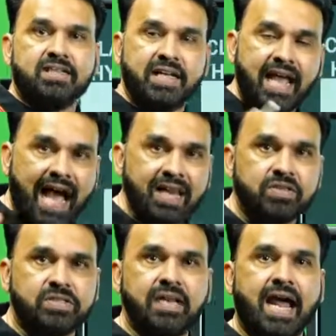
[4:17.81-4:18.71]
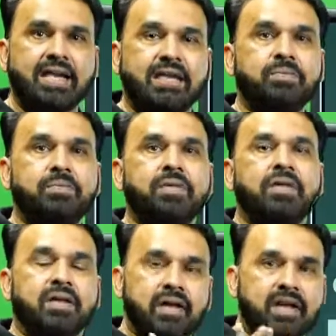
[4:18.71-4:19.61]
the halogen atom
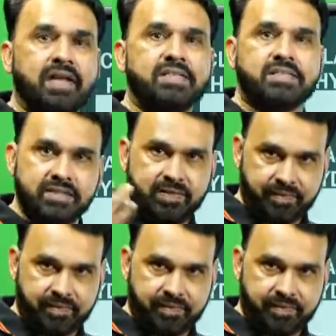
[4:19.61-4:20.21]
is